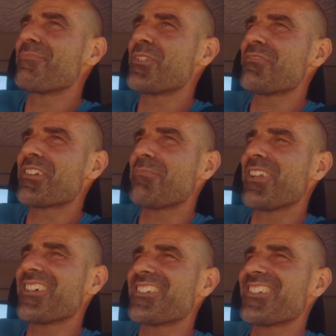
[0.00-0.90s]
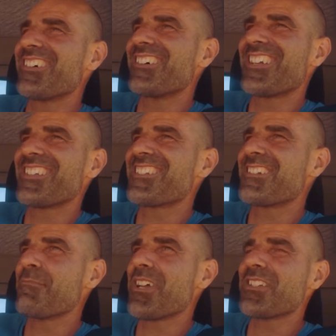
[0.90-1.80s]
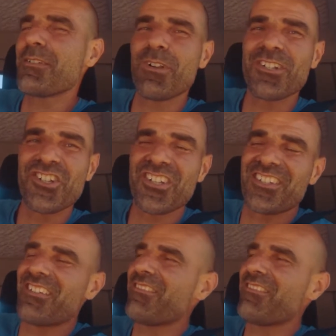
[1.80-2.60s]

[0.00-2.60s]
perfect place, so that's impossible. Just